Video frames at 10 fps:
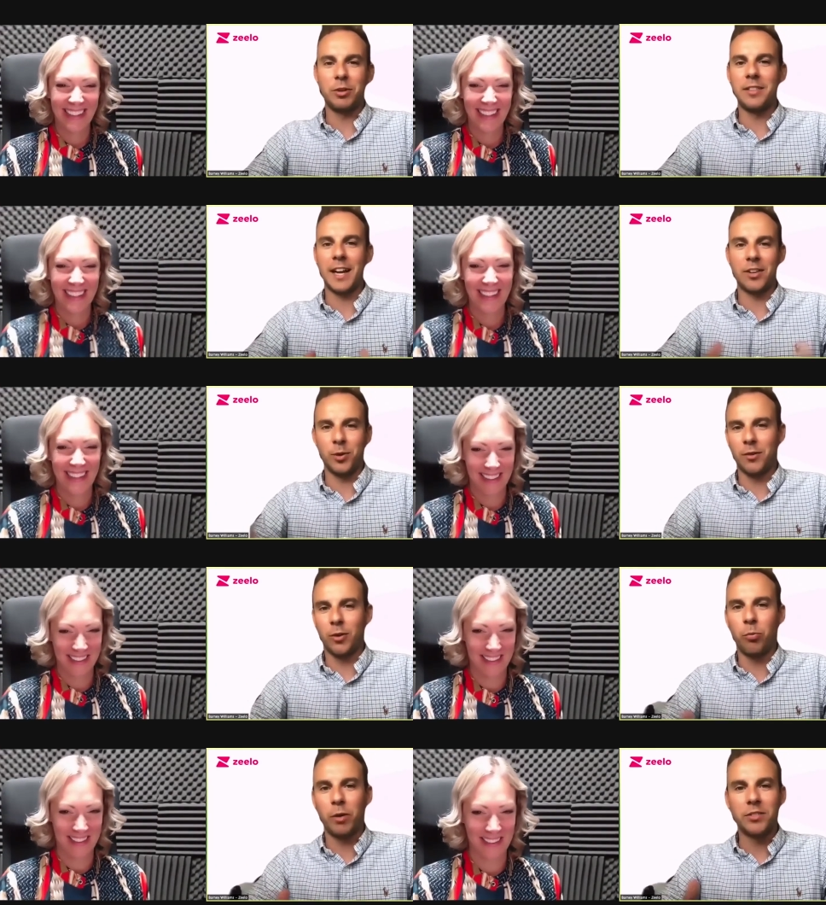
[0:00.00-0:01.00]
Speaker 1: it's really thanks to our
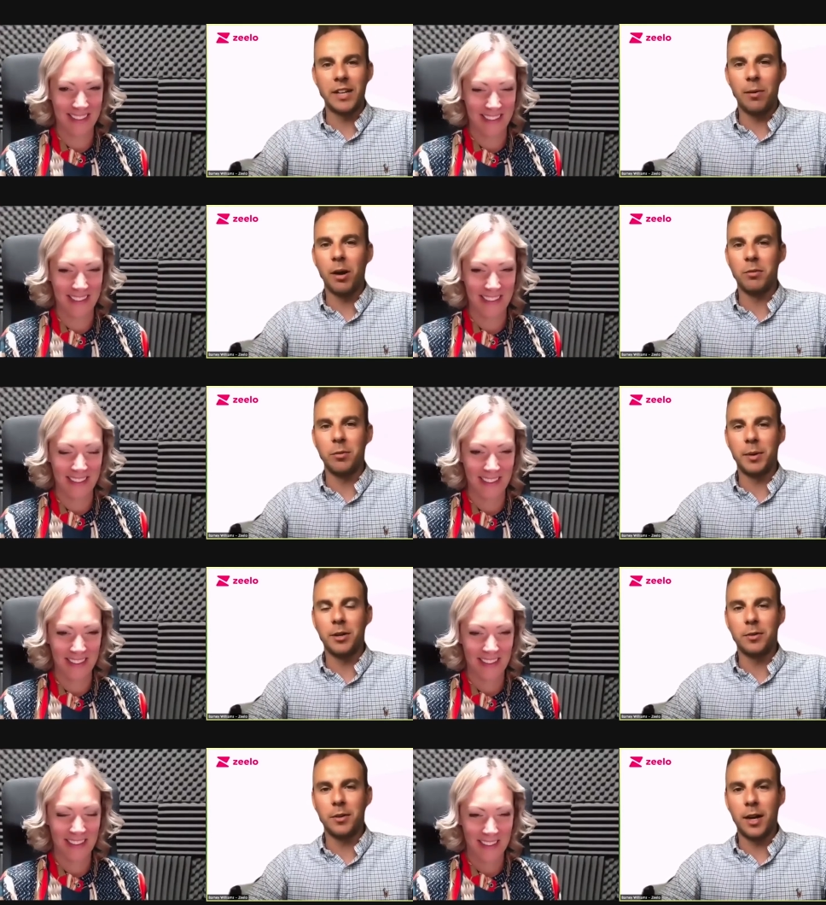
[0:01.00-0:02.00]
operator network we
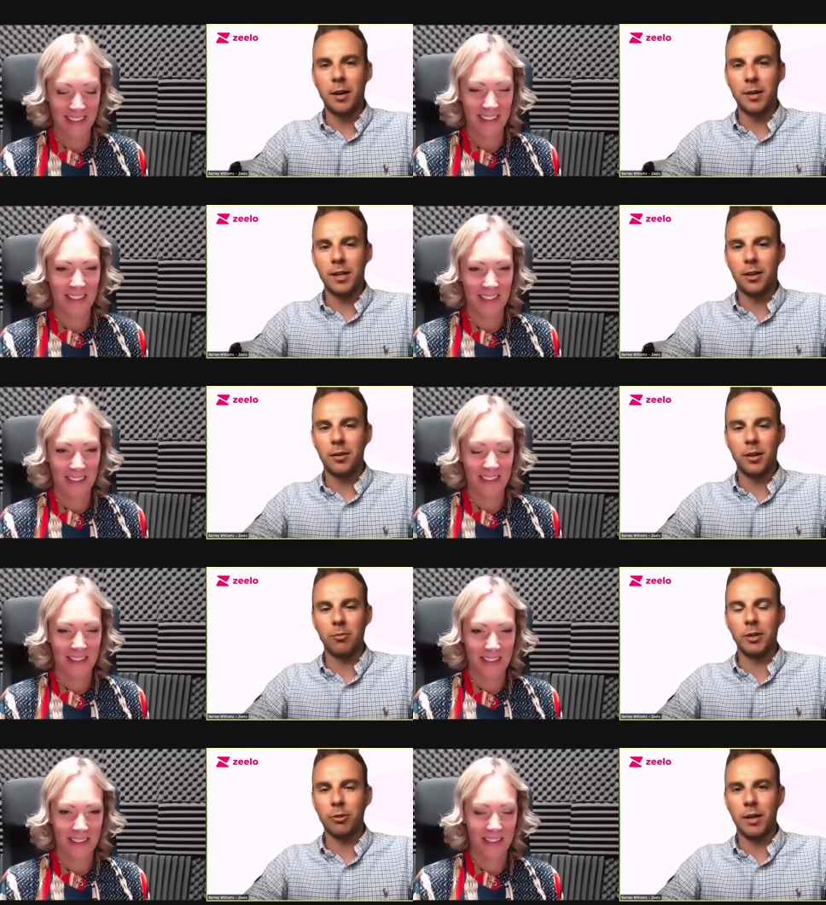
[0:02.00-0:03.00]
built um, and our,
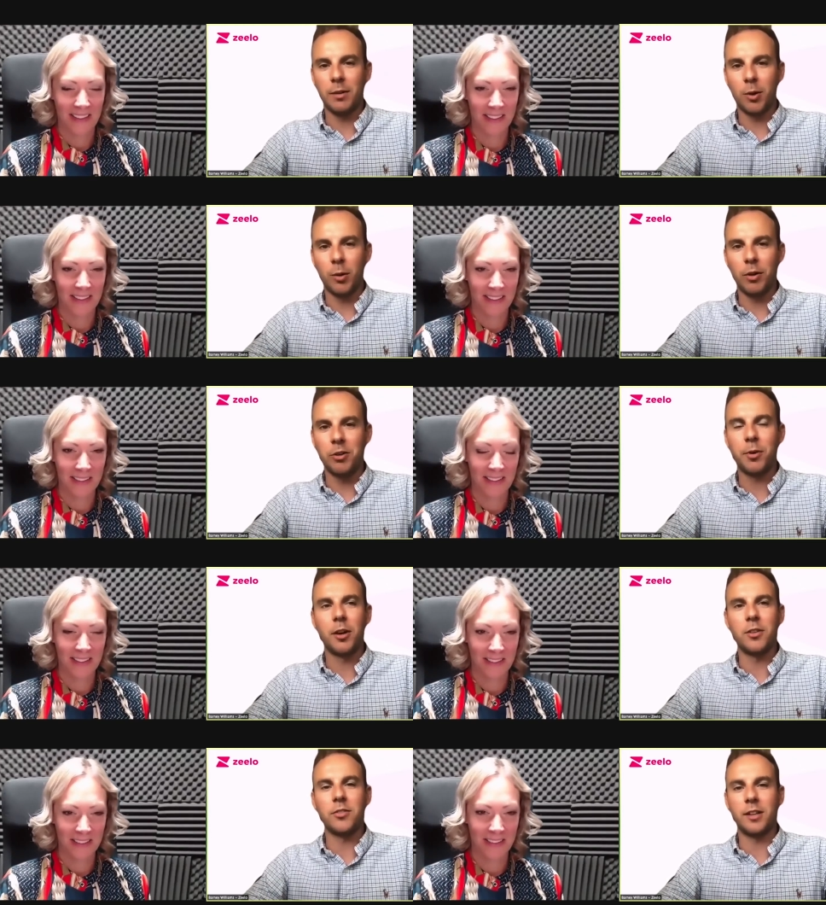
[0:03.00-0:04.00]
our really great operator
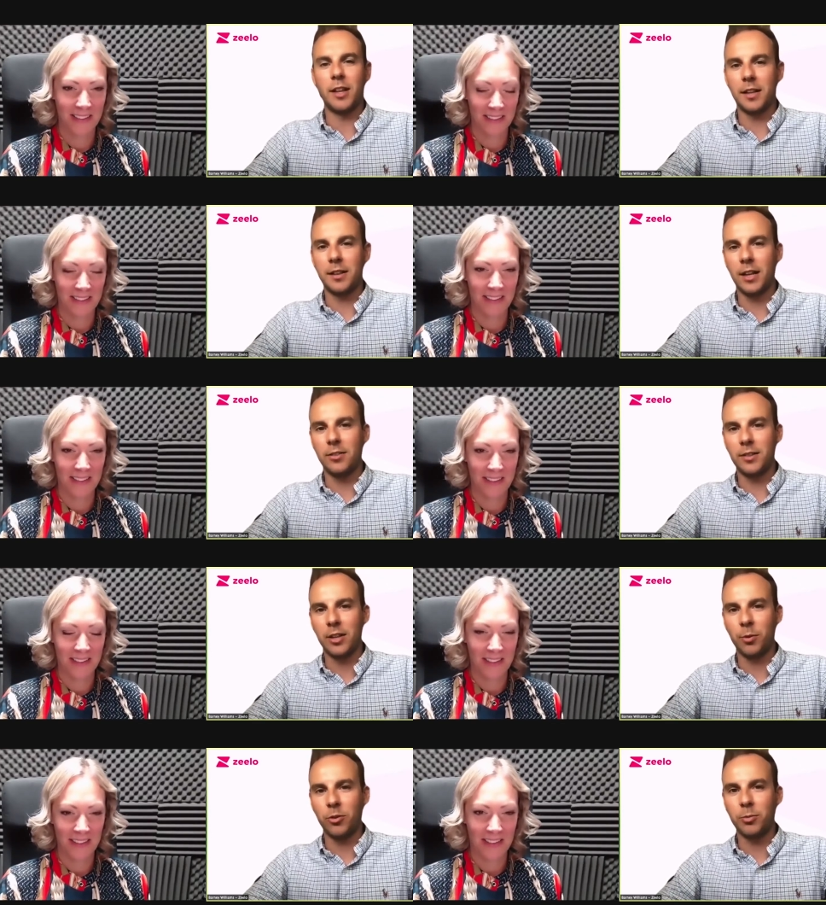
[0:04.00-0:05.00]
partners that, that that's
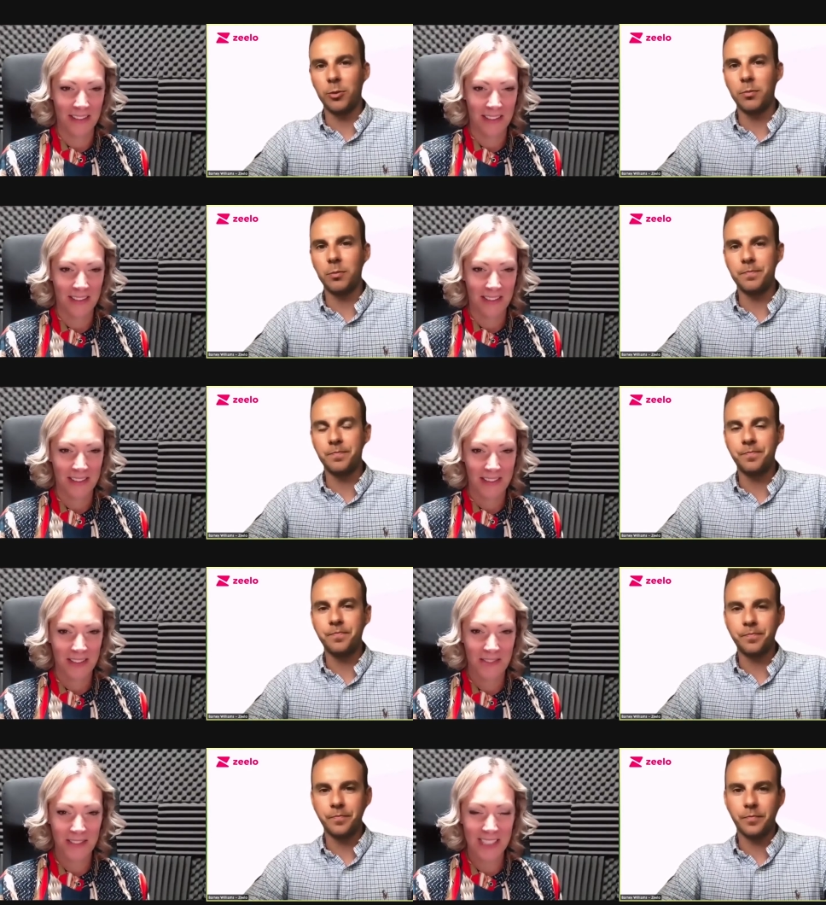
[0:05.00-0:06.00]
that's possible.
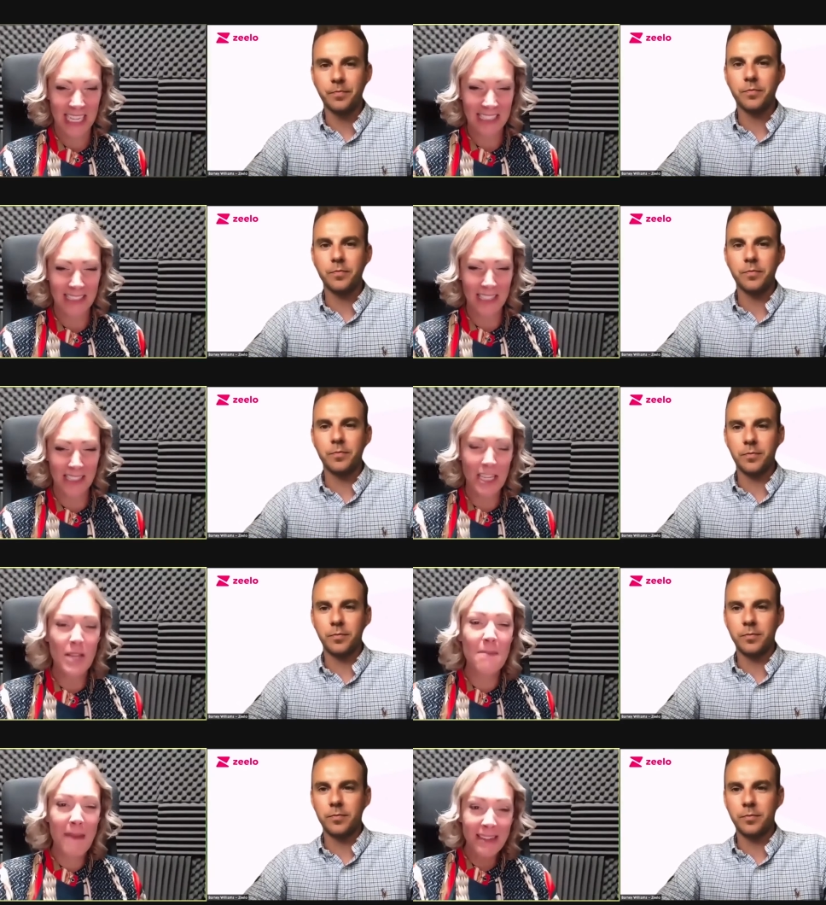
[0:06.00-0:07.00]
Speaker 2: Fantastic. So
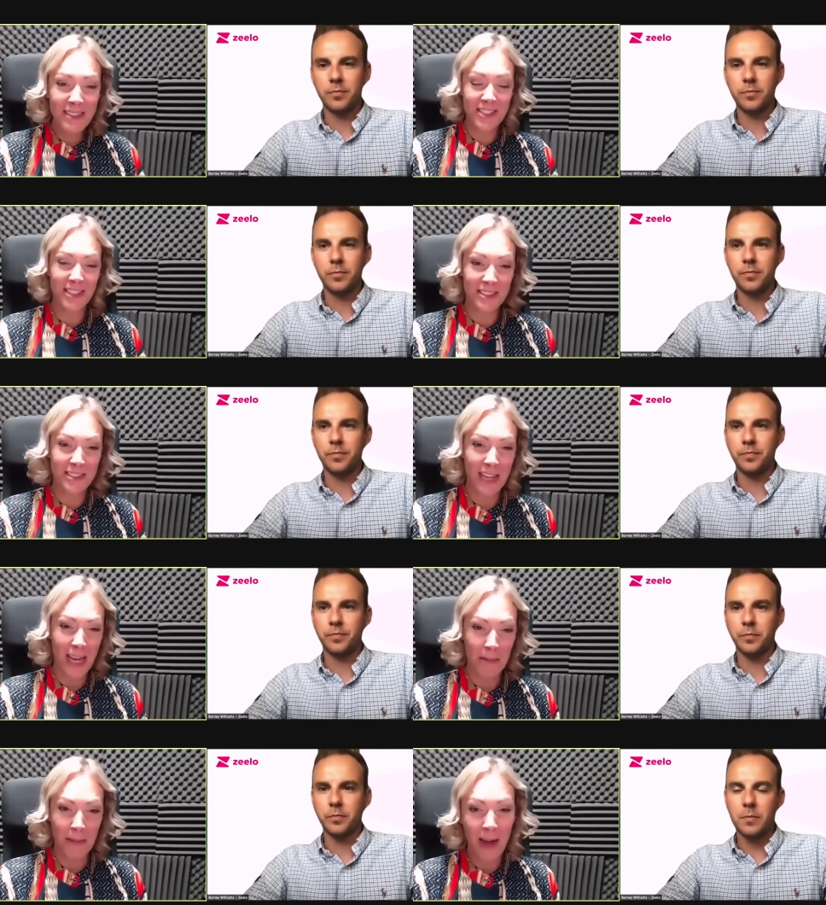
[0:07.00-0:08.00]
you mentioned
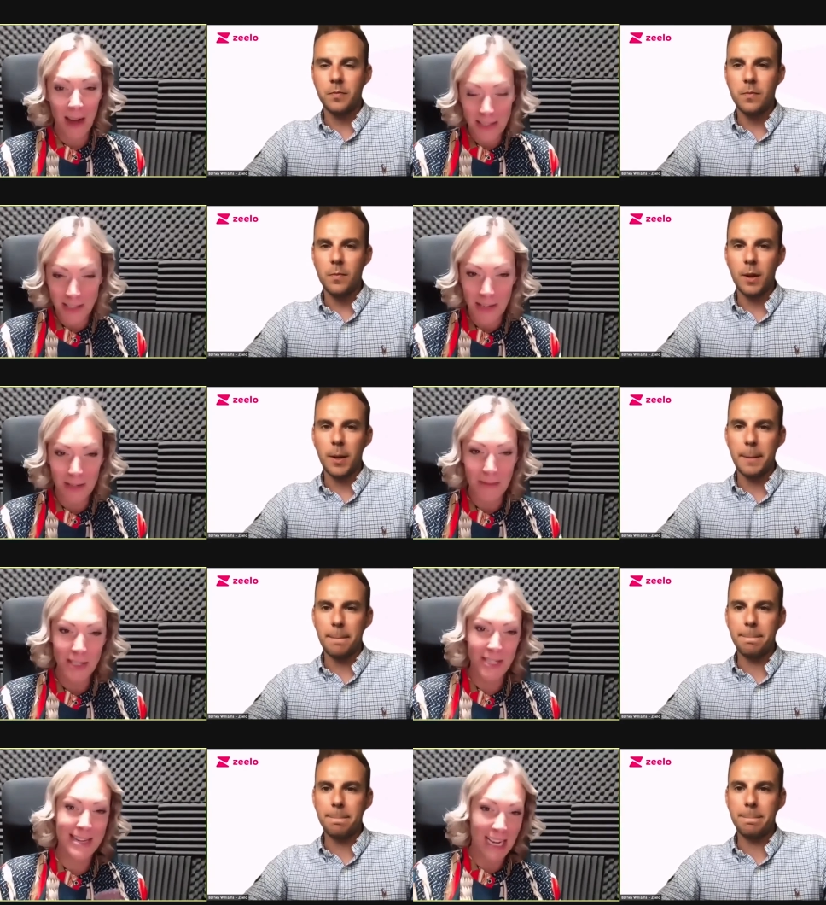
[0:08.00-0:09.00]
um, Ocado, you
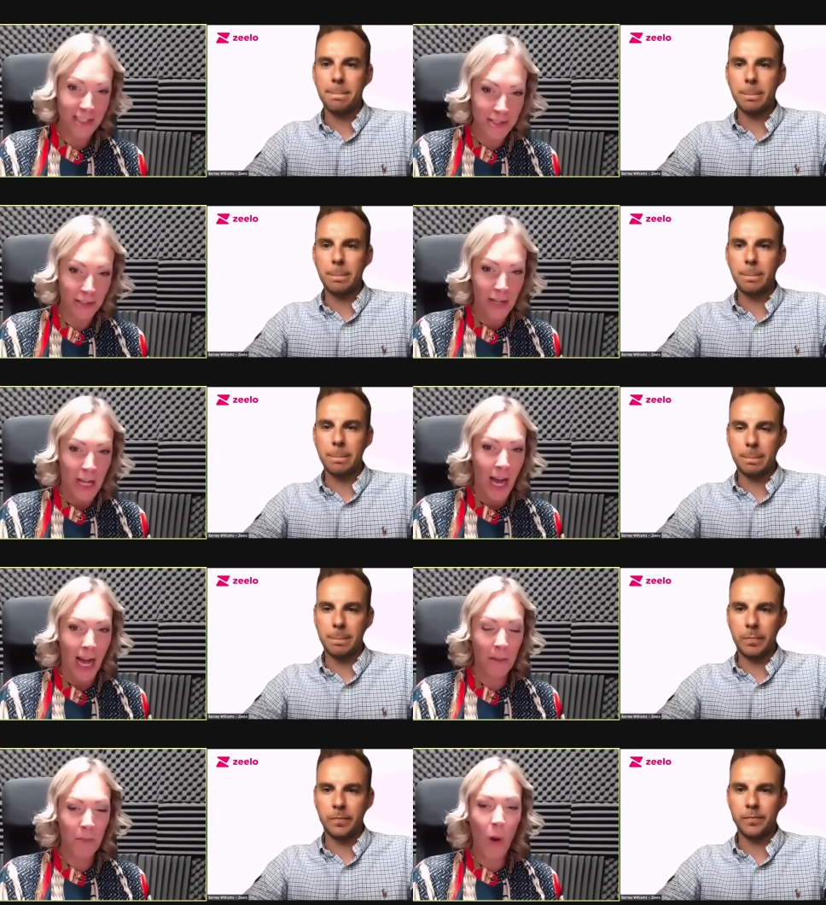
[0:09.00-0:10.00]
mentioned National.
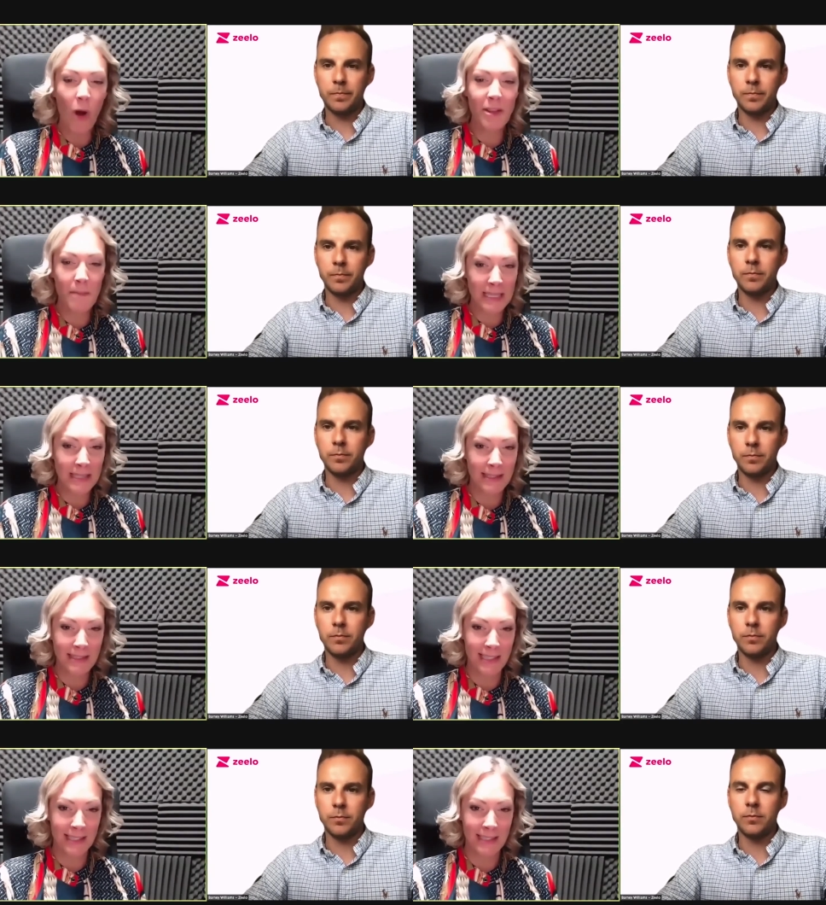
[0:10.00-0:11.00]
Um, what other
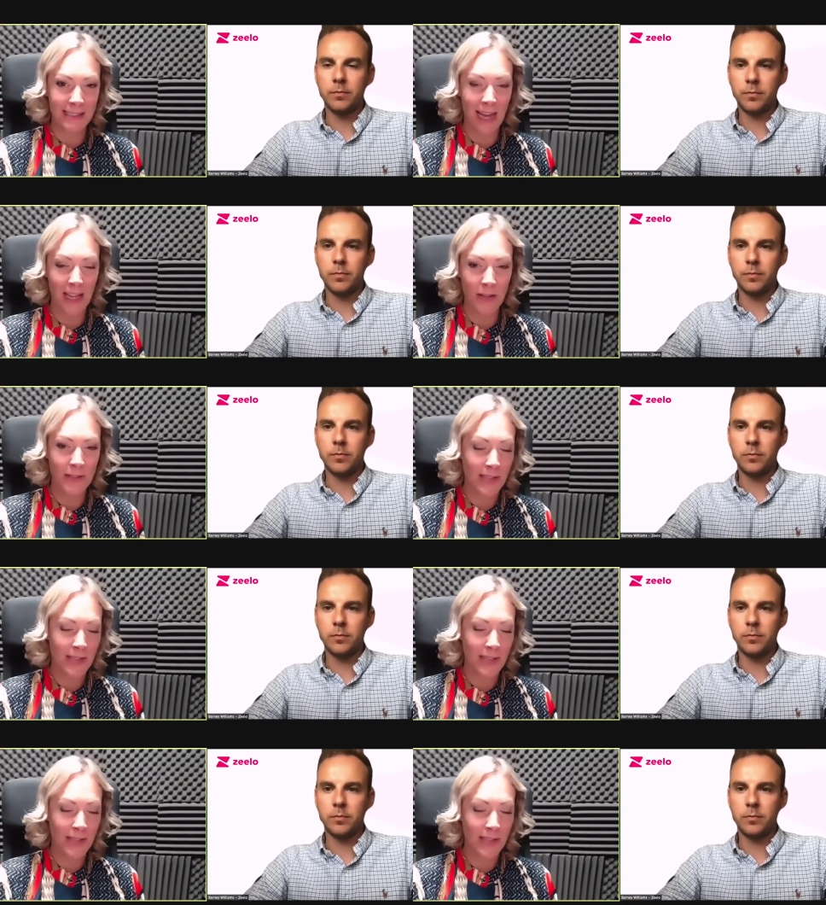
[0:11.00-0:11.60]
businesses are you